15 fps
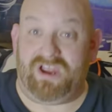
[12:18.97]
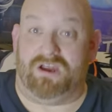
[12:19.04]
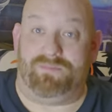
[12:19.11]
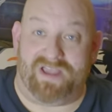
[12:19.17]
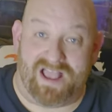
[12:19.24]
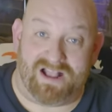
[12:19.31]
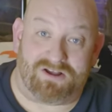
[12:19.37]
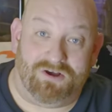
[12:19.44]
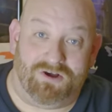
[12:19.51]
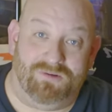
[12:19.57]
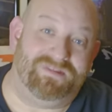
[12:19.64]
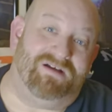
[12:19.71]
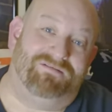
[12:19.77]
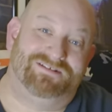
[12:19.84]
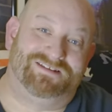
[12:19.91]
We are back
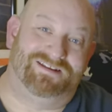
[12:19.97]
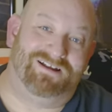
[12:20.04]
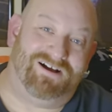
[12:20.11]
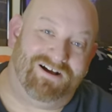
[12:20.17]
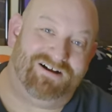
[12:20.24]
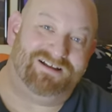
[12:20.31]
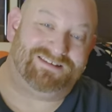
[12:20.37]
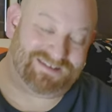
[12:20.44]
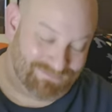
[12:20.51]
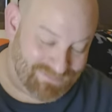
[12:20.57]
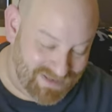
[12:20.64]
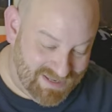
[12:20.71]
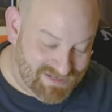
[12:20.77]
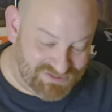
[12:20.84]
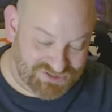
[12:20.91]
home. That was an
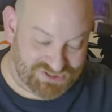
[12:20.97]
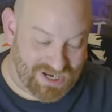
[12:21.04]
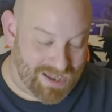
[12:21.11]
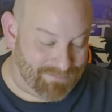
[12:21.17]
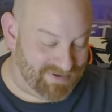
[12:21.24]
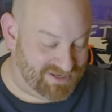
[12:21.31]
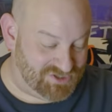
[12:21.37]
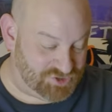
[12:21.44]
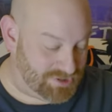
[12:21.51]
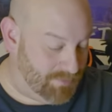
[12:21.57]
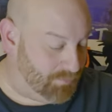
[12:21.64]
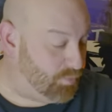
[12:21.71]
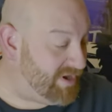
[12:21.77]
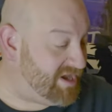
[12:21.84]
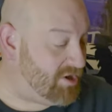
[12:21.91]
awesome shopping
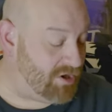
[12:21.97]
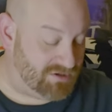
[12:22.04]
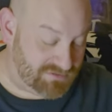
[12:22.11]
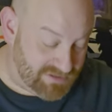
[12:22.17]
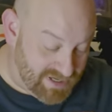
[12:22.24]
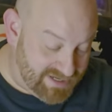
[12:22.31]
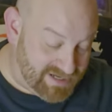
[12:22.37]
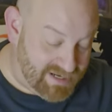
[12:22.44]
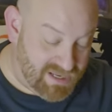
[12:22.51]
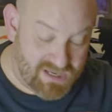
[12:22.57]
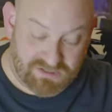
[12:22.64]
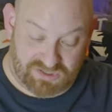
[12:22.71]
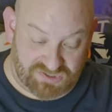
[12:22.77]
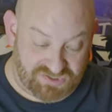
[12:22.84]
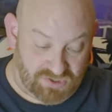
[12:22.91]
trip. We are ready
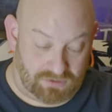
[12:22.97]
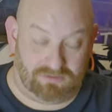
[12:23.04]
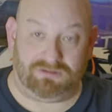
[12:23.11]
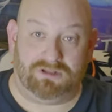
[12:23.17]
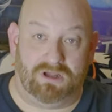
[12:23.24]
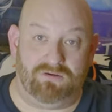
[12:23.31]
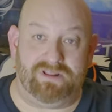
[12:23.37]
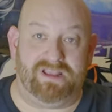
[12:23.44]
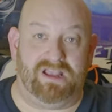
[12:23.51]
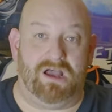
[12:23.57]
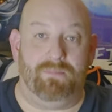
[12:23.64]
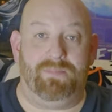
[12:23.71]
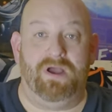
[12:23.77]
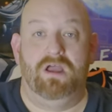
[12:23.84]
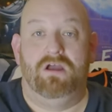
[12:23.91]
to start loading
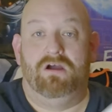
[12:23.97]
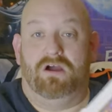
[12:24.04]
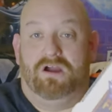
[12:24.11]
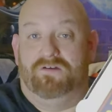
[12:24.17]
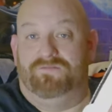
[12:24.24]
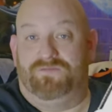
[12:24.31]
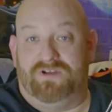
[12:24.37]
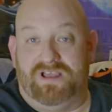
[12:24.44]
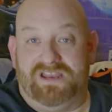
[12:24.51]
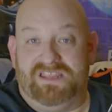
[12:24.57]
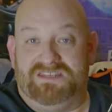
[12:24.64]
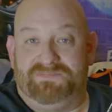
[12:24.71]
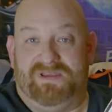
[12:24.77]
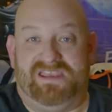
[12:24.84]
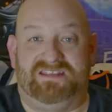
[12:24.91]
up our
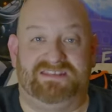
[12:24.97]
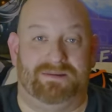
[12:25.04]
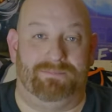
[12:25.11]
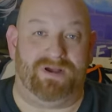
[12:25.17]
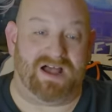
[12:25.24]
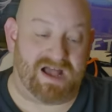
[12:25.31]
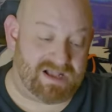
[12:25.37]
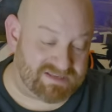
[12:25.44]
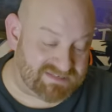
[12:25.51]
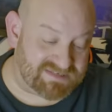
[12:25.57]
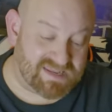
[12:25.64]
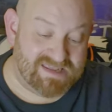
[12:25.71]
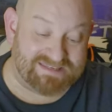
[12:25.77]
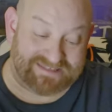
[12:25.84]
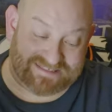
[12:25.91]
Freddy's Pizza
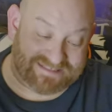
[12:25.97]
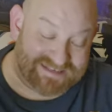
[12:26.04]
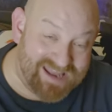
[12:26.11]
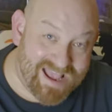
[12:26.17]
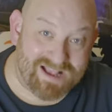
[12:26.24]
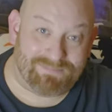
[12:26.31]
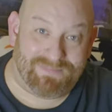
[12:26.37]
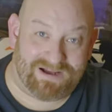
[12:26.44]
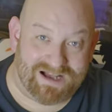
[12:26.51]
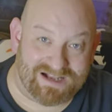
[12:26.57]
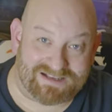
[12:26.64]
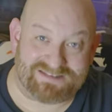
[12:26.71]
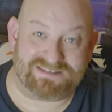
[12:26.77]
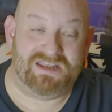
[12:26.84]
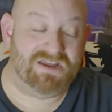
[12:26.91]
box, snack
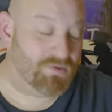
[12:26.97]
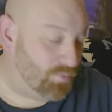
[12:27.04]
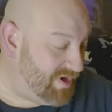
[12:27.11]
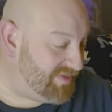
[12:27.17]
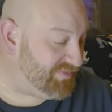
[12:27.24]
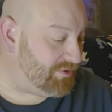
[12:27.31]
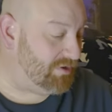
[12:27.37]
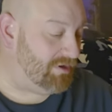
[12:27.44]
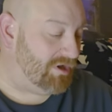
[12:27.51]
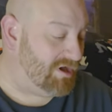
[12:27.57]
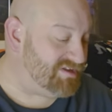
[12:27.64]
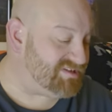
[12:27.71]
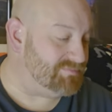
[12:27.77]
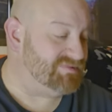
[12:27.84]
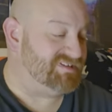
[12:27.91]
box, with our
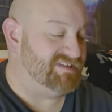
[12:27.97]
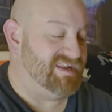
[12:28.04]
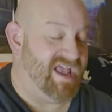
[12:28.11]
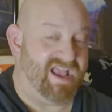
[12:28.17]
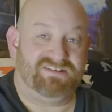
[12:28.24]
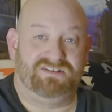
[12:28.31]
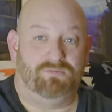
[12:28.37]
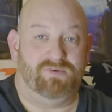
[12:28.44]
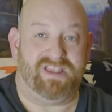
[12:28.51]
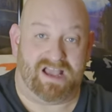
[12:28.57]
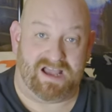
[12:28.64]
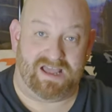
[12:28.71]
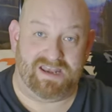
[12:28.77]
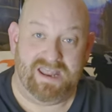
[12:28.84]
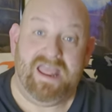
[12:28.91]
awesome snacks that we
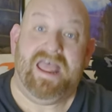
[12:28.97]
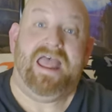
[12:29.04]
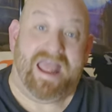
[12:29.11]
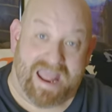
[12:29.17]
got